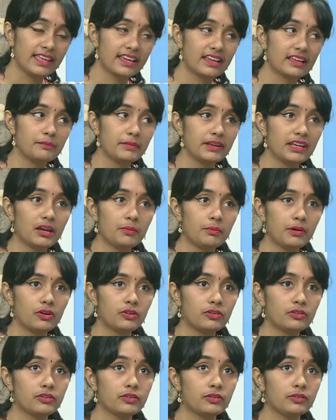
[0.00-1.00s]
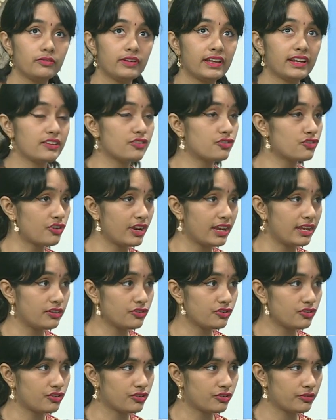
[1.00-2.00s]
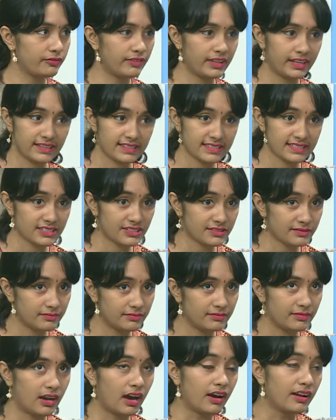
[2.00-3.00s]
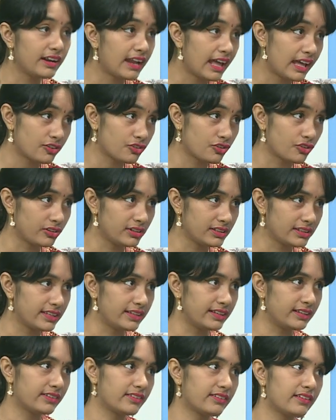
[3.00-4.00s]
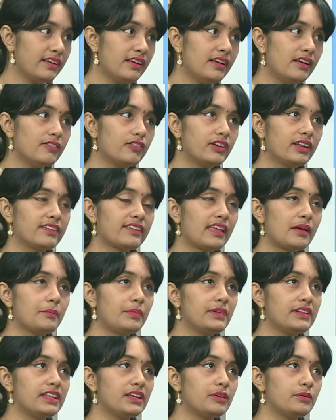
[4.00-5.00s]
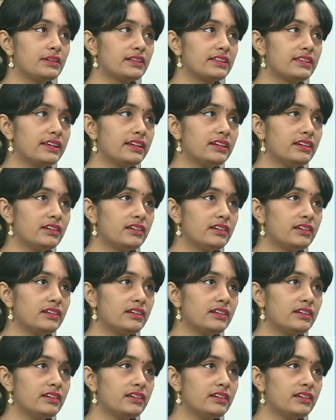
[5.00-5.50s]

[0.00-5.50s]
can be about very strange, very unnatural things. For example, they will think